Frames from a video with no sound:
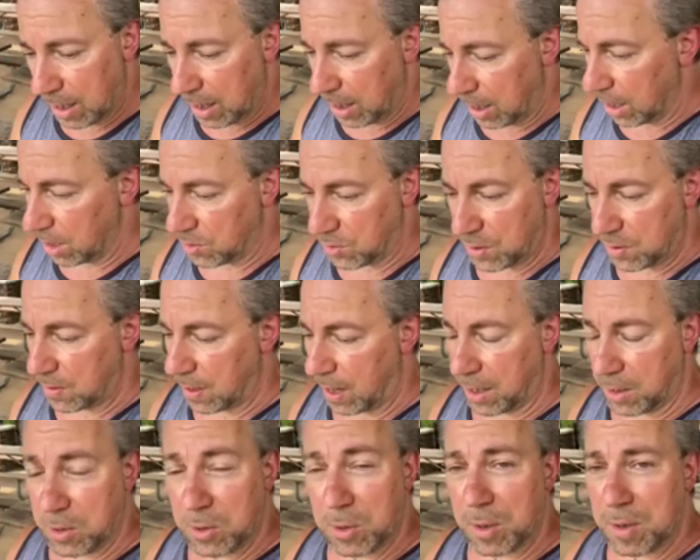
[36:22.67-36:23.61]
it's just, I
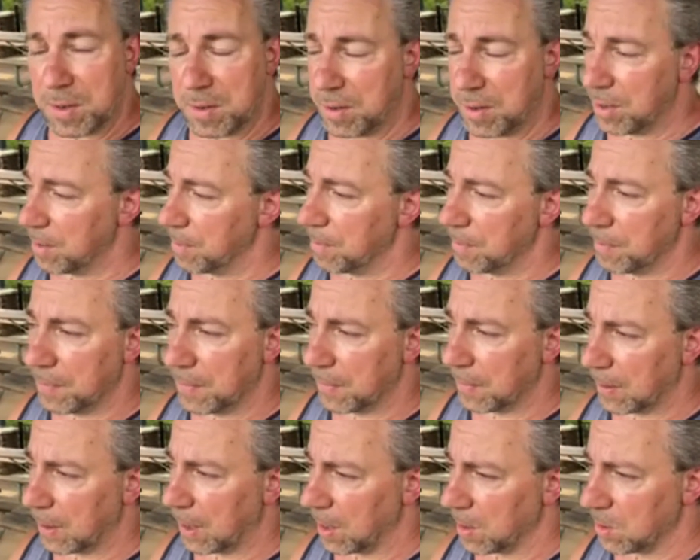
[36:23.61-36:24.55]

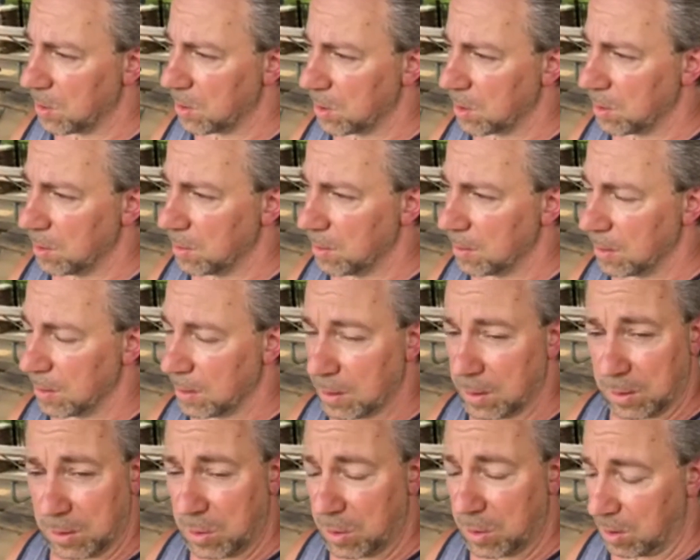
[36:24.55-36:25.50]
just
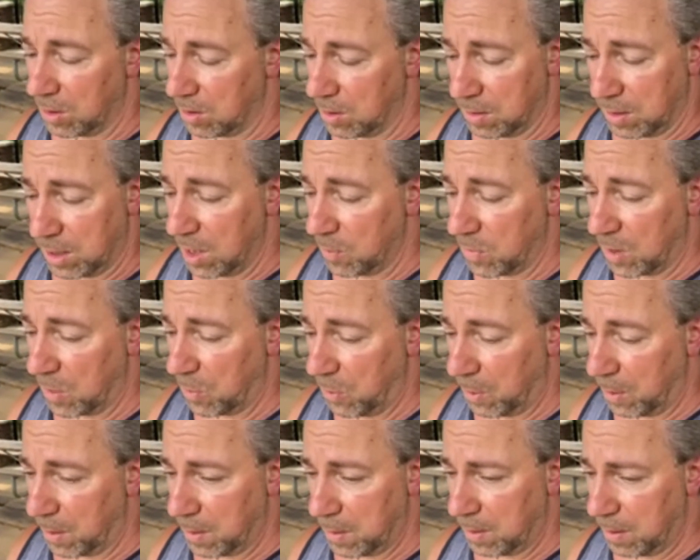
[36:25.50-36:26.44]
couldn't keep up
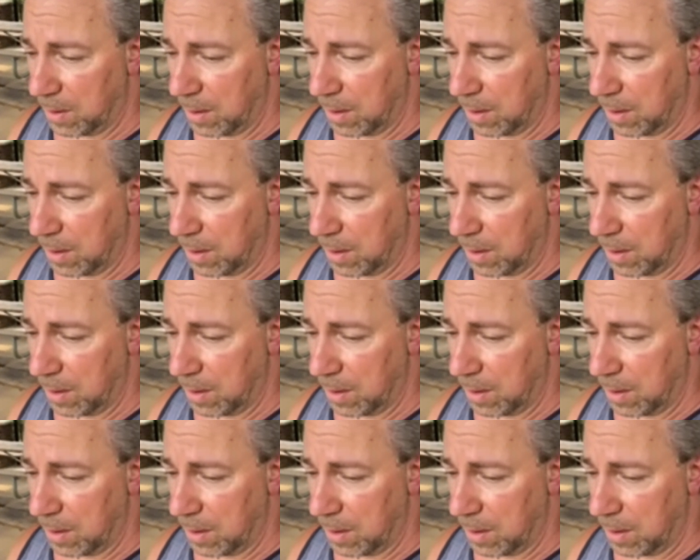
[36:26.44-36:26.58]
with it.